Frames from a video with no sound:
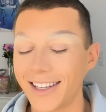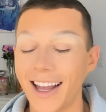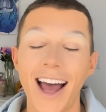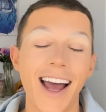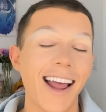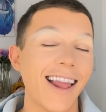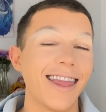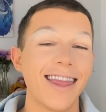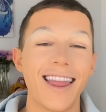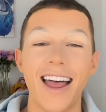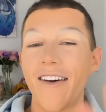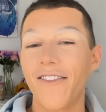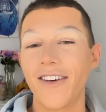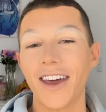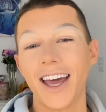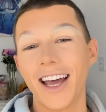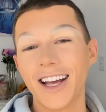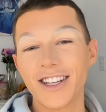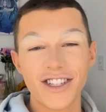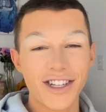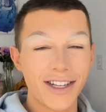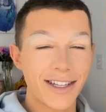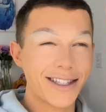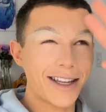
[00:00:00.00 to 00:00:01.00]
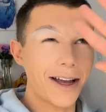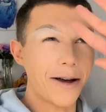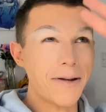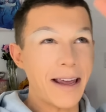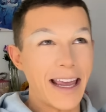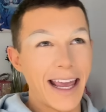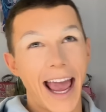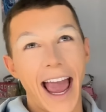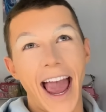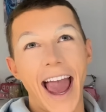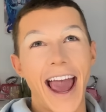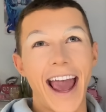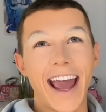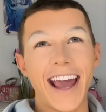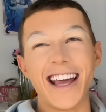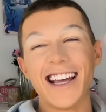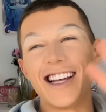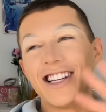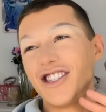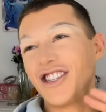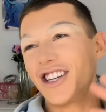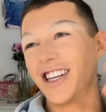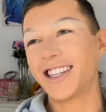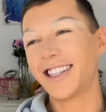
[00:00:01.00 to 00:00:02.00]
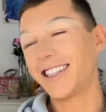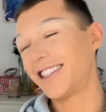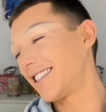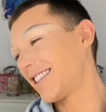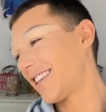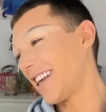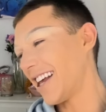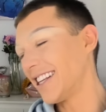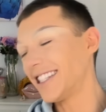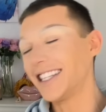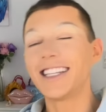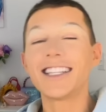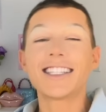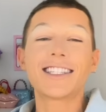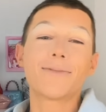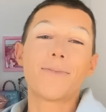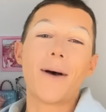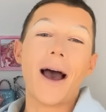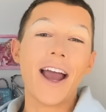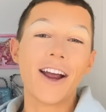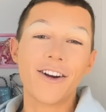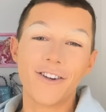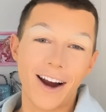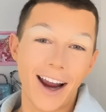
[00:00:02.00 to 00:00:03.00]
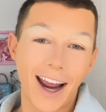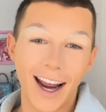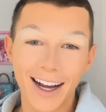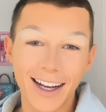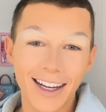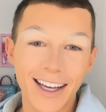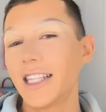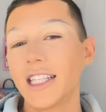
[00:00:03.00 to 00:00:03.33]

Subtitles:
I love it. It's just so gay and just... It's inspiring.